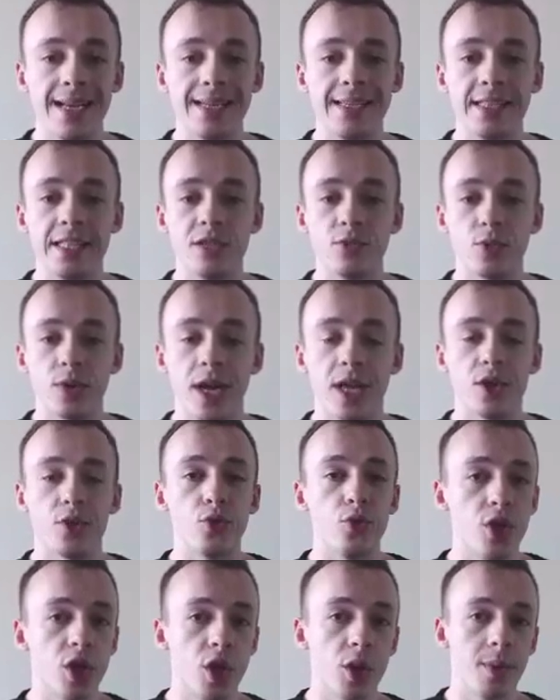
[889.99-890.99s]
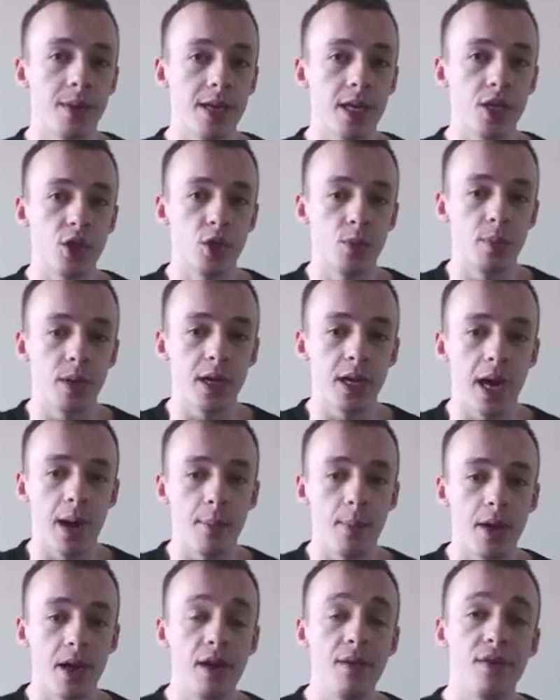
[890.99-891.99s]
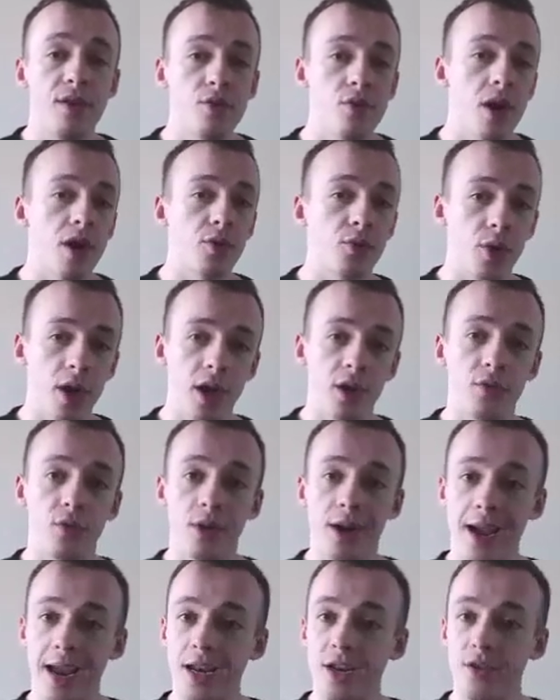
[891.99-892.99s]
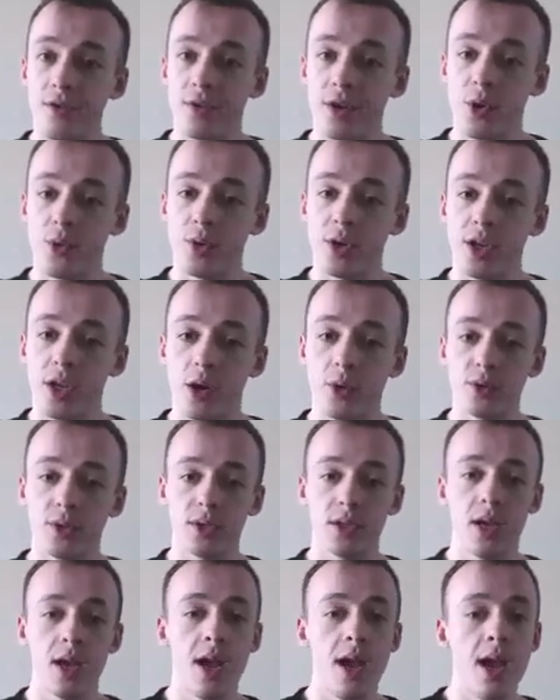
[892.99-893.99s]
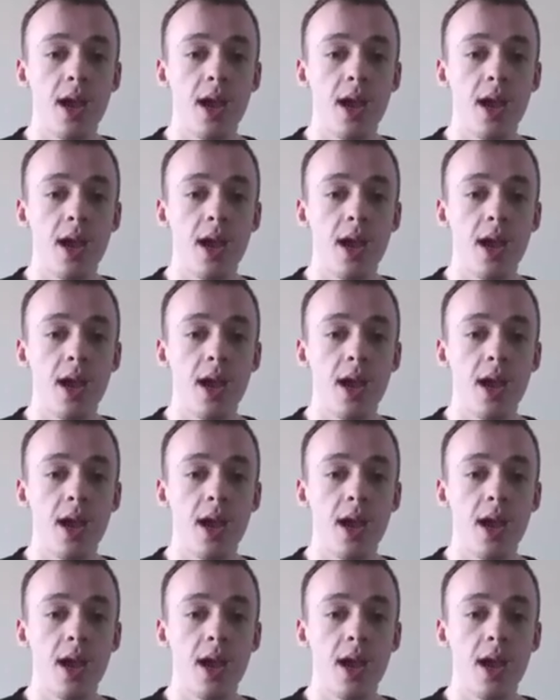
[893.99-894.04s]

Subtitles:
This is what I do recommend that you pick up if you are going for any of the OTOs.